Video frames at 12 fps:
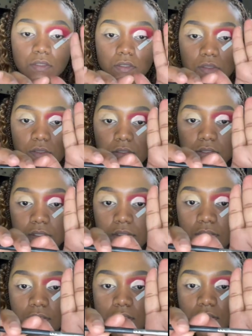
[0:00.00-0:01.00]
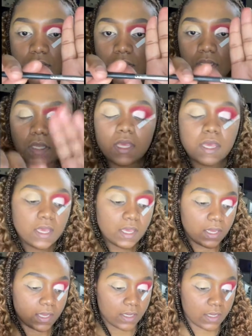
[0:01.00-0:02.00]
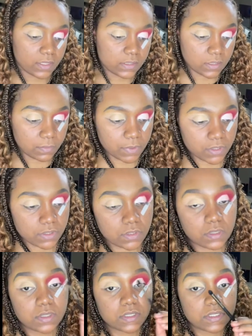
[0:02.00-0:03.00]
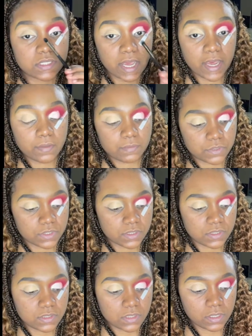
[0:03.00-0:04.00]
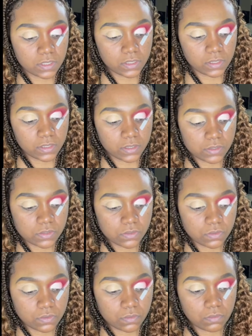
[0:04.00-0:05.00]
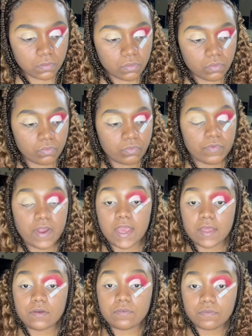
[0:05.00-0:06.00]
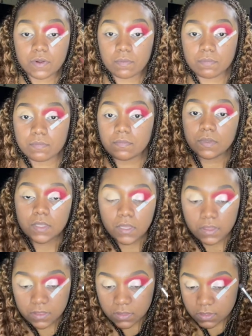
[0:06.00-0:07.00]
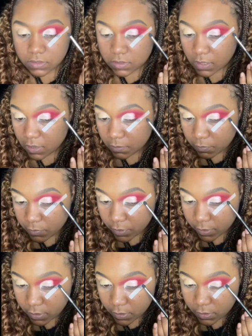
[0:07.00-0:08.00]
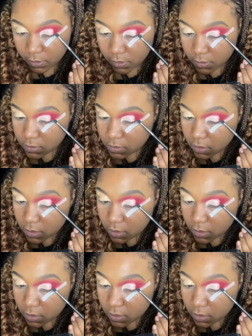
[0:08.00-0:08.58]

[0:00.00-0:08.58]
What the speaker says: Looks like this. And I'm actually going to tap just a little red from the same crayon case